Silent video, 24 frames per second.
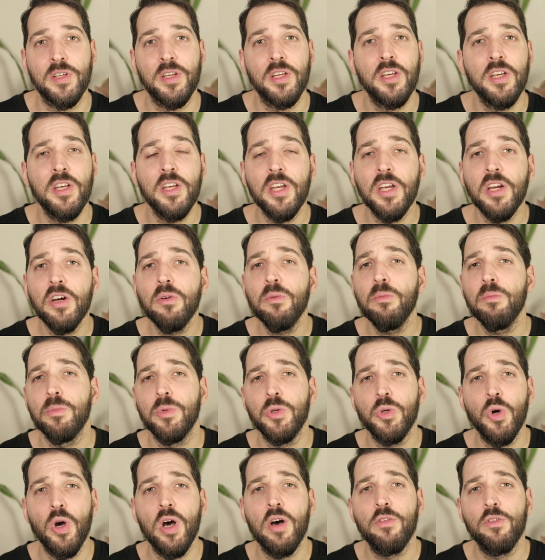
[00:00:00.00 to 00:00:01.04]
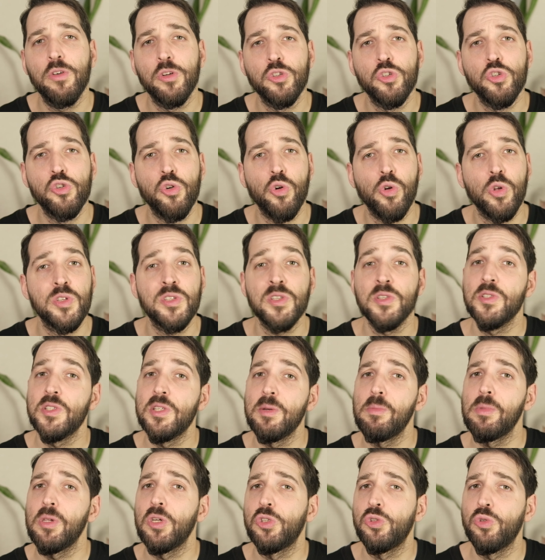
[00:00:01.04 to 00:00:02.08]
Here you have controls
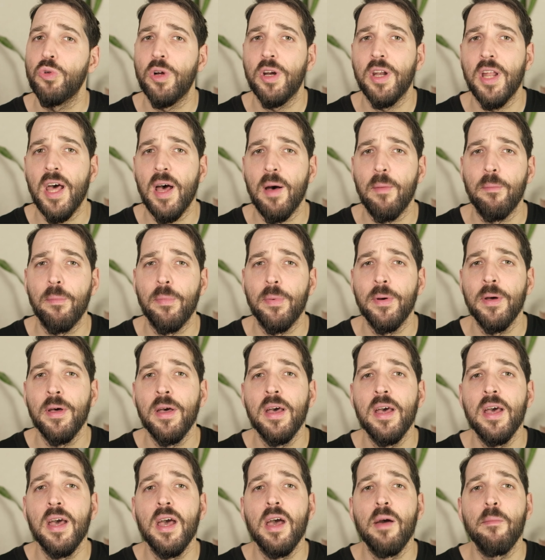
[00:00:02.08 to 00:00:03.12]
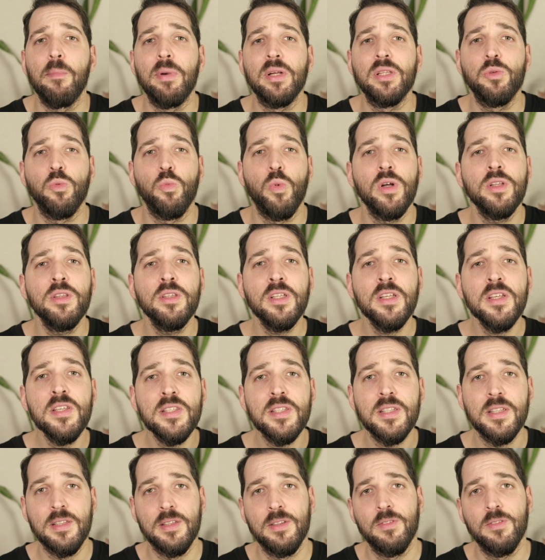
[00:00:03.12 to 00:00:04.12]
similar to an amp. But what does